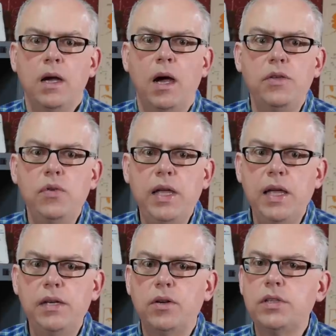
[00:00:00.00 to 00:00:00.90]
Uh, you
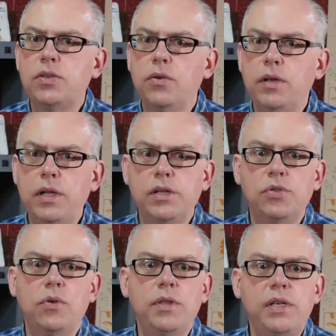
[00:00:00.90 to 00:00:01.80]
can't externally
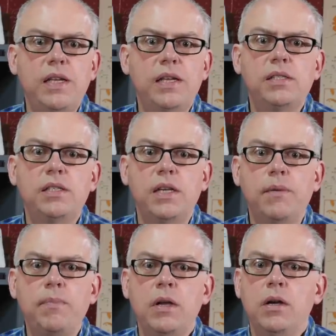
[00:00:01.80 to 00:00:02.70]
control the T N
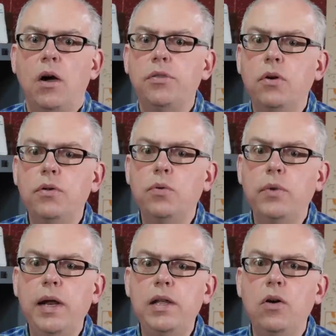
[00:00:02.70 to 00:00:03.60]
C, although the
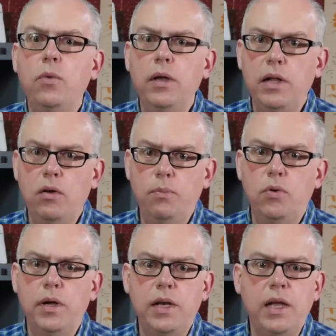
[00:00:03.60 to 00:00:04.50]
radio will
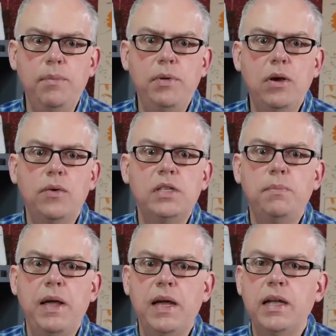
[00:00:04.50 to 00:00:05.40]
output A P R S
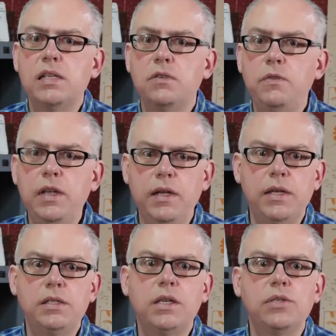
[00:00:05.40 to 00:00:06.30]
packets via
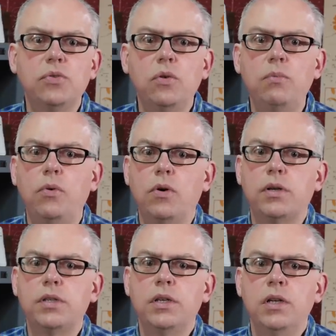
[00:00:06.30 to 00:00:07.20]
its control
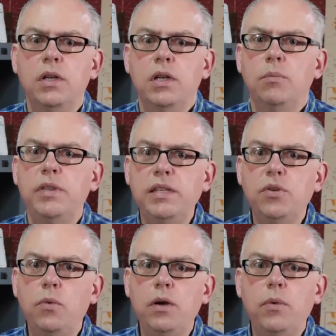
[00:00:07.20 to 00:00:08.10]
port. But that's
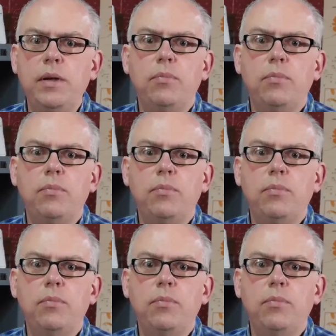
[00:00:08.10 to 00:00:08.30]
a one-way